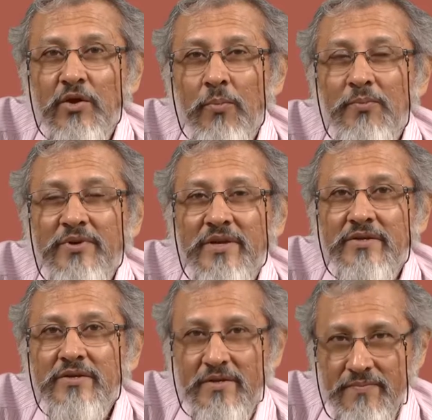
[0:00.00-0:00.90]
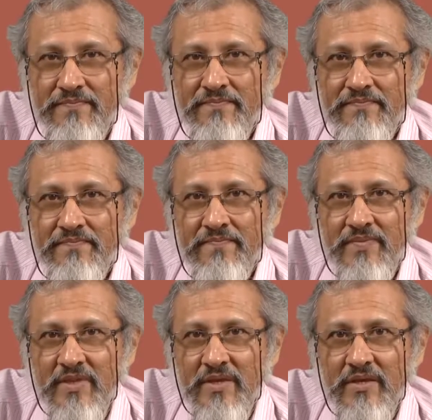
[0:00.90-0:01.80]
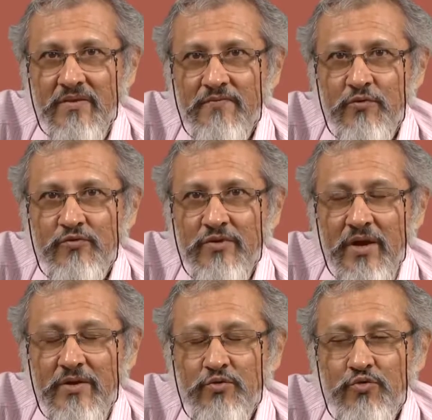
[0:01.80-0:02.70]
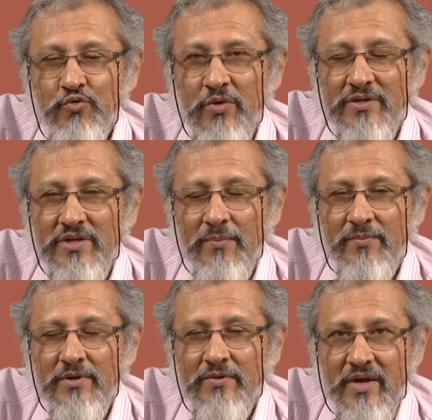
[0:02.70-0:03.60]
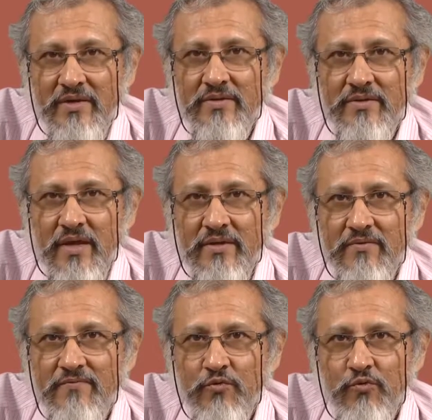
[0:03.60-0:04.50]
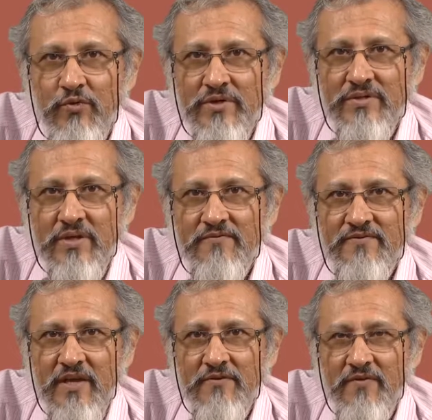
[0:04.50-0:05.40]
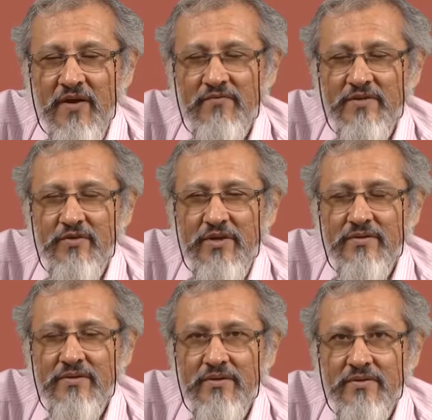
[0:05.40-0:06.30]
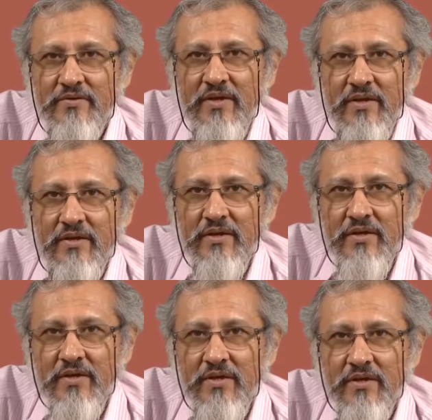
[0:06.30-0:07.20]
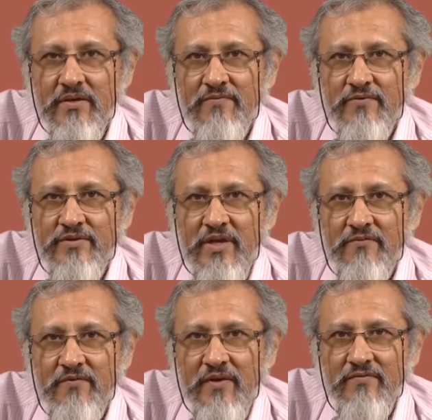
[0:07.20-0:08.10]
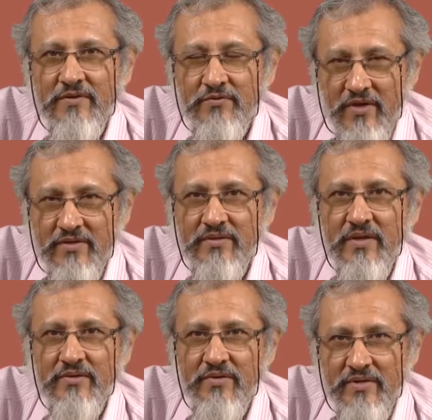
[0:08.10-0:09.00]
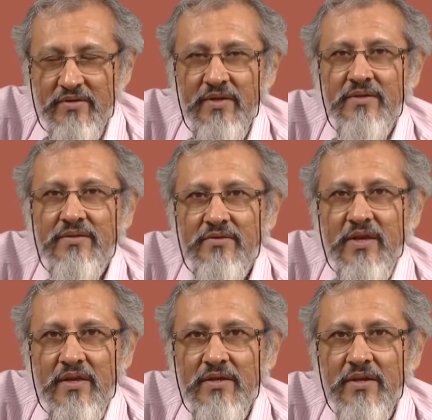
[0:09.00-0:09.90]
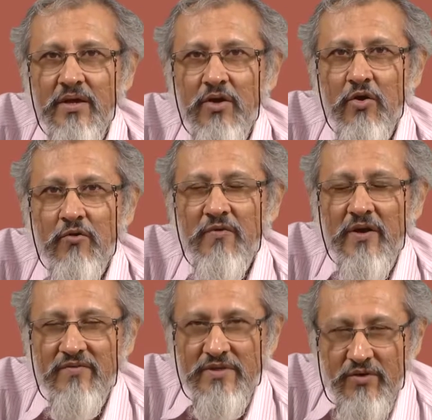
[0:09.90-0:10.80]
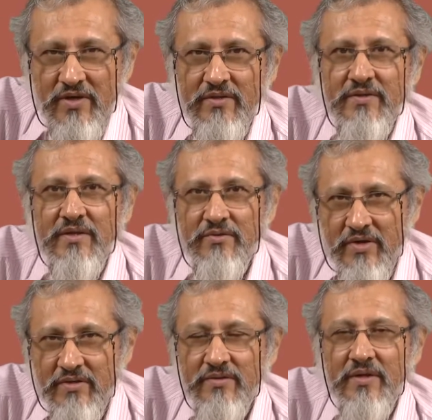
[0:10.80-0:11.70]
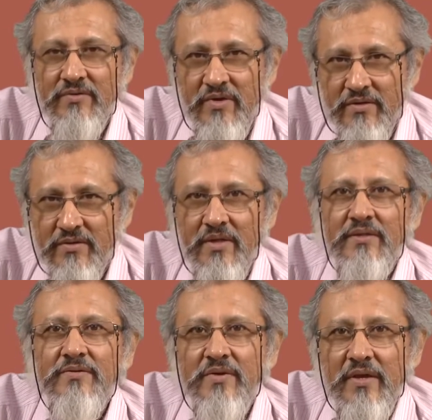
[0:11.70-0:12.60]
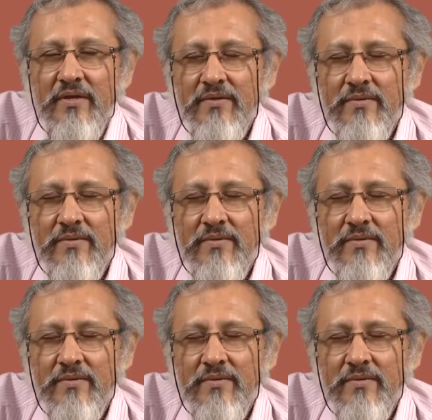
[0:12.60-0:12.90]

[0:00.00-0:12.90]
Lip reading: the operation, if you try to do a double greater than, if you, instead of saying 5 is greater than 3, if you say 5 is greater than 3, or 5 is greater than 3,